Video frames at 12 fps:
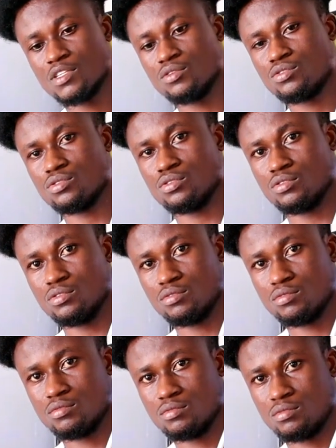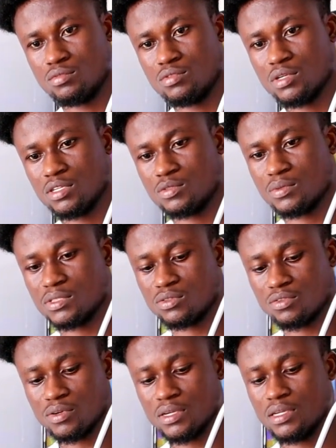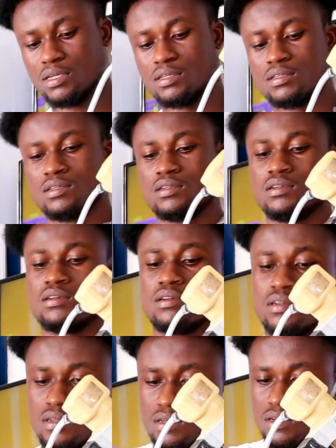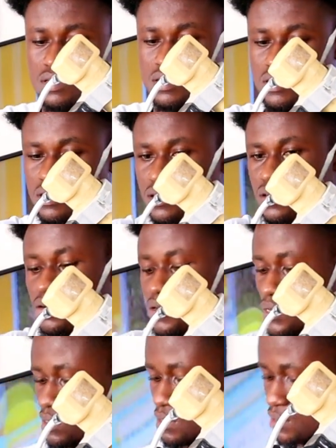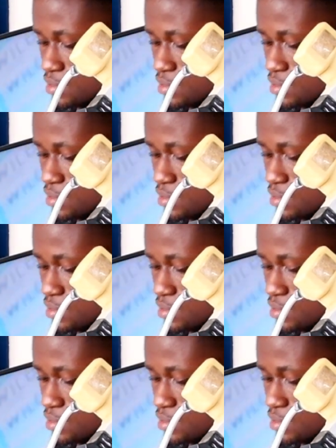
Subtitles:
So to the splitter over here. All right.